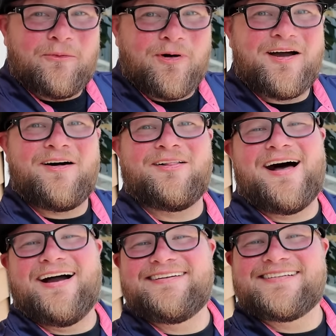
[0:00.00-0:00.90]
Well,
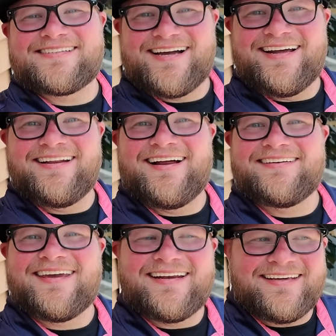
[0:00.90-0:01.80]
I decided
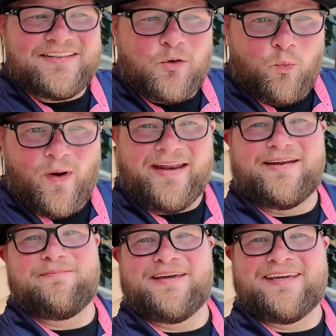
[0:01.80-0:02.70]
on getting the
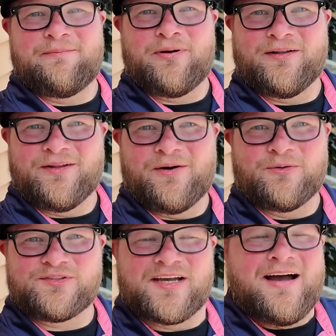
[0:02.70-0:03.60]
weighted Mickey
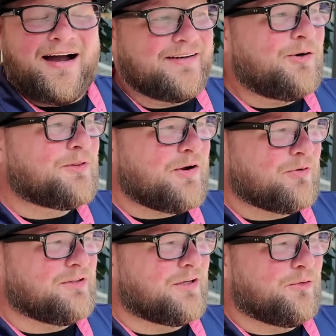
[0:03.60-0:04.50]
pillows. I know they were
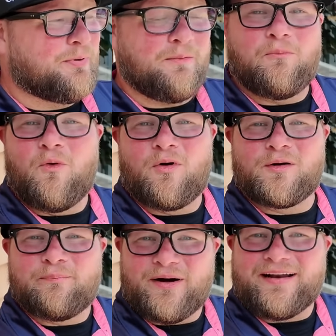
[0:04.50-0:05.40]
a little bit
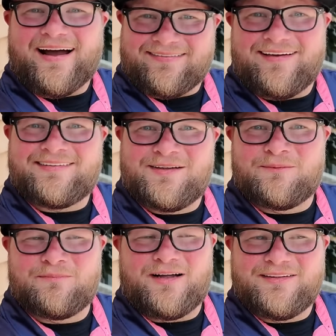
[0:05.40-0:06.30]
more, but I like
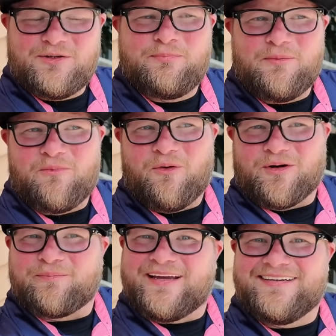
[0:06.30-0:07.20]
them a little bit
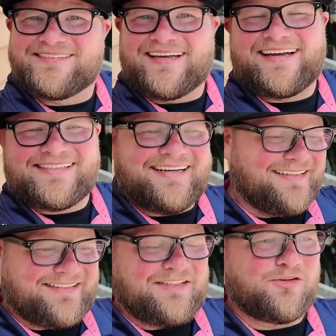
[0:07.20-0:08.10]
more because, like I said, I
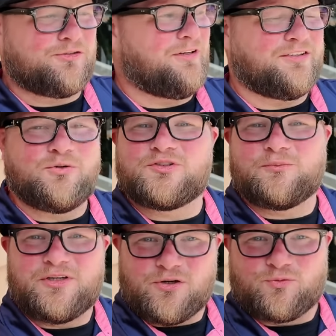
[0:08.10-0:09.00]
get to year, use
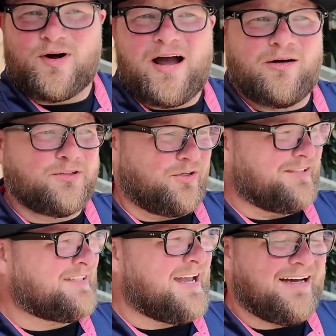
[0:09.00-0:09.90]
them year round. They're going
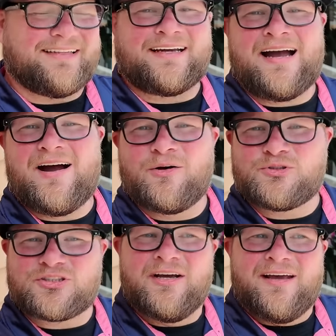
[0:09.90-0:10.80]
to stay on the
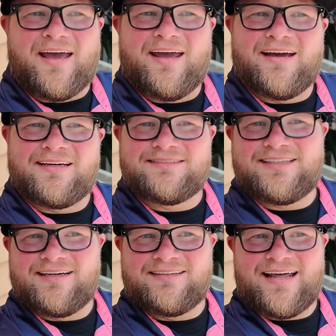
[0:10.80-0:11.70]
couch. And
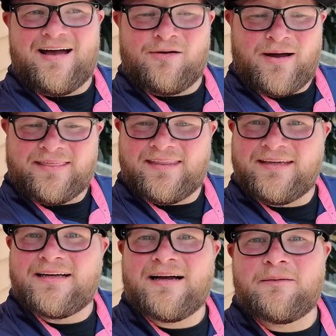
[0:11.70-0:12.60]
uh, now I
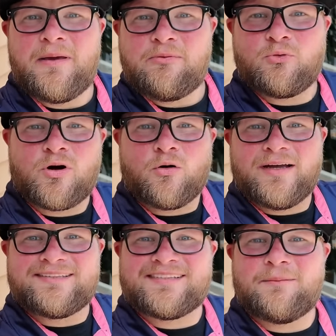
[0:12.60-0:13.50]
think uh, maybe we'll go
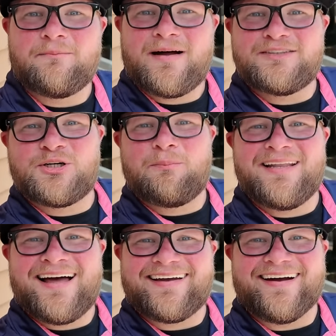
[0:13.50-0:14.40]
get some uh,
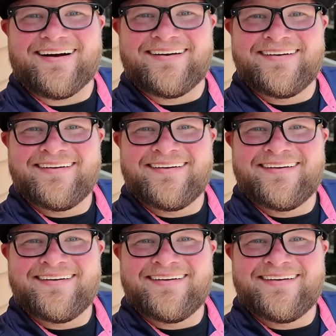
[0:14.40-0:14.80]
jambalaya.